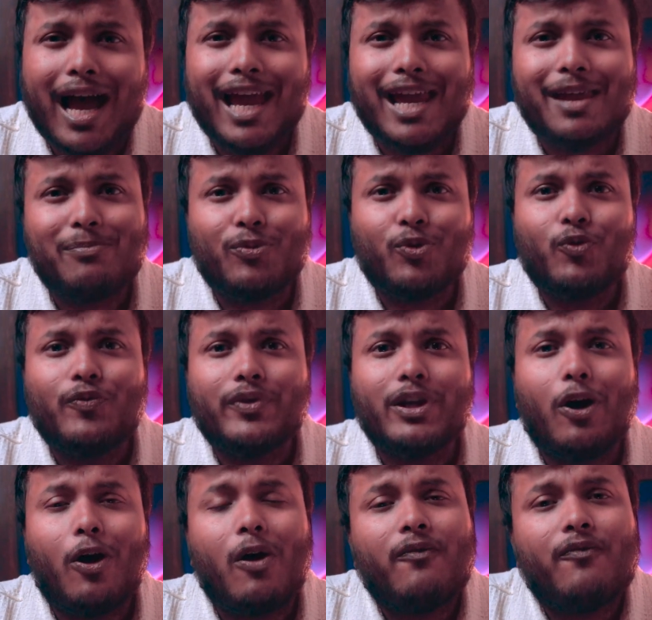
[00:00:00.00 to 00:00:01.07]

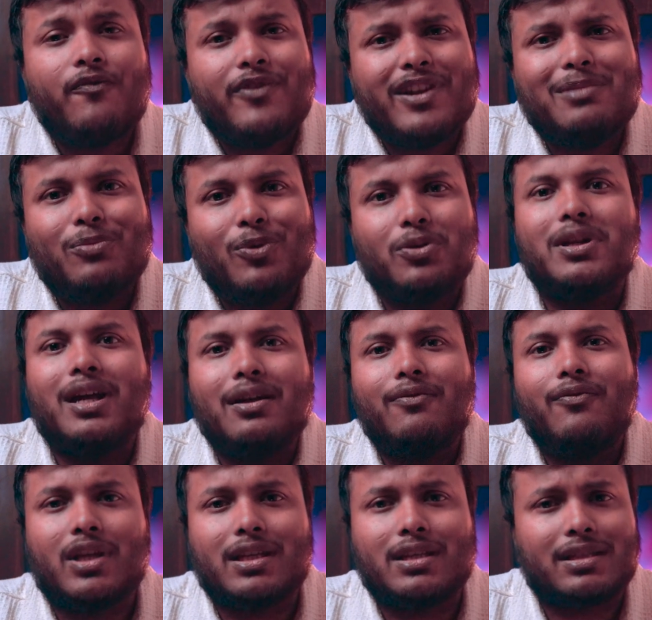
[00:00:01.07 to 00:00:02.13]
iMovie or
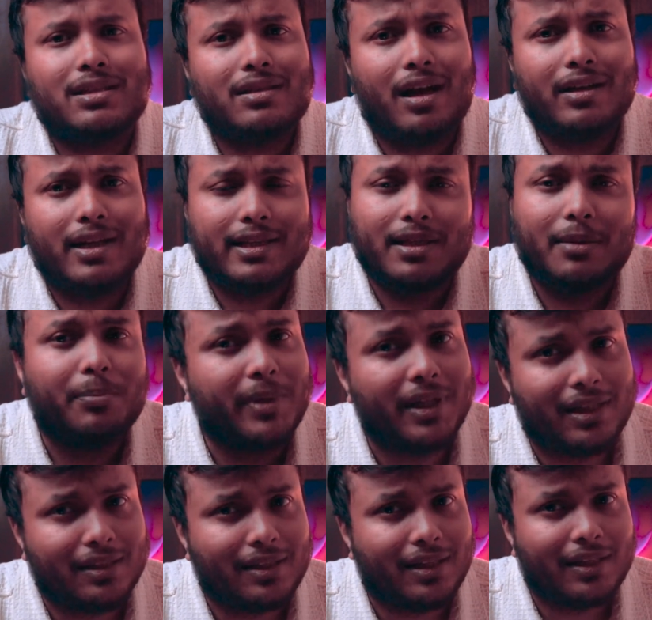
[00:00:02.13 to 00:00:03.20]
Filmora. Just start as a
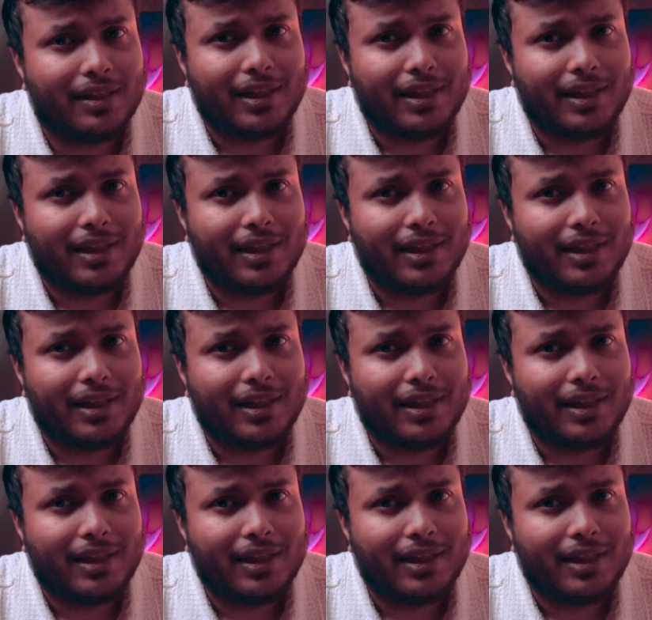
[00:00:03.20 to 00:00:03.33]
beginner.